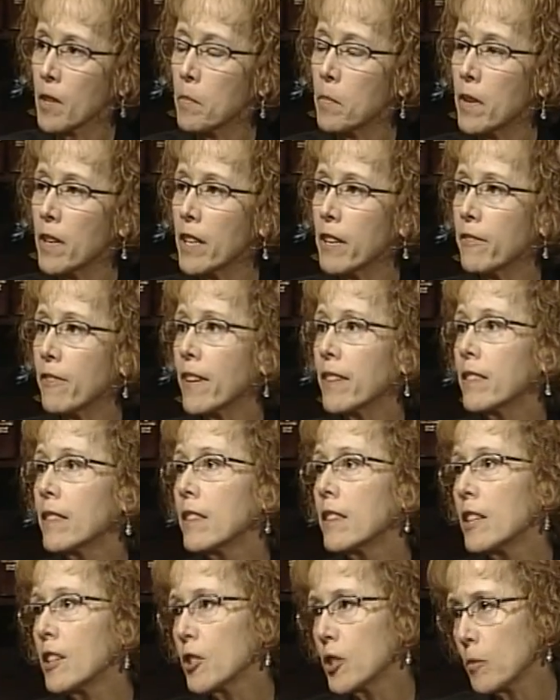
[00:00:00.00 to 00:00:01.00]
But if
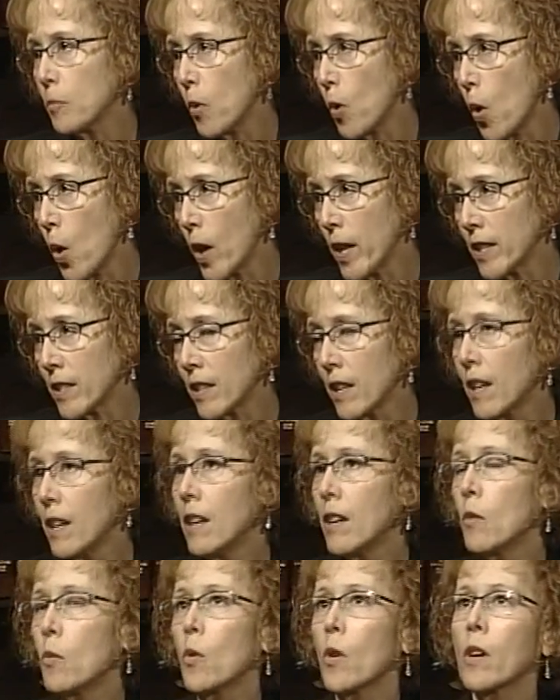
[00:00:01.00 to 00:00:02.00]
at this point
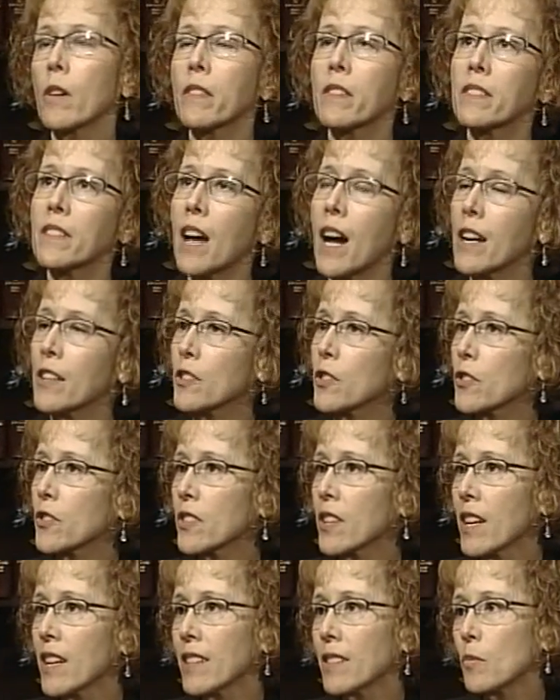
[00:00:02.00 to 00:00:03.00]
where the doctor
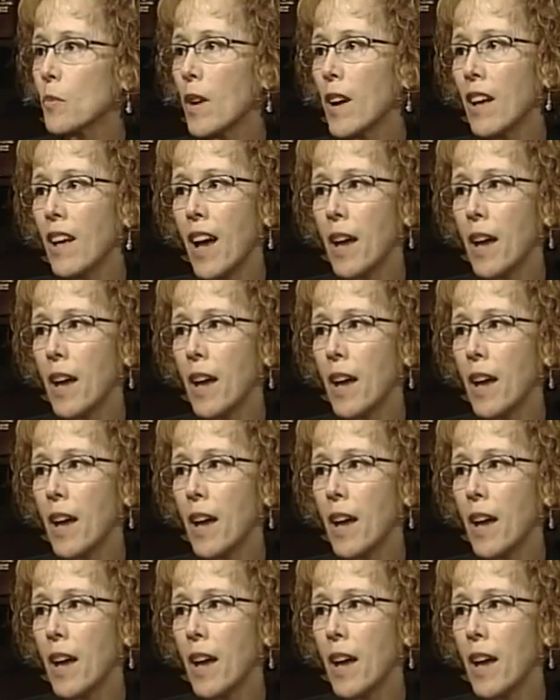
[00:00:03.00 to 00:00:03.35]
says, well,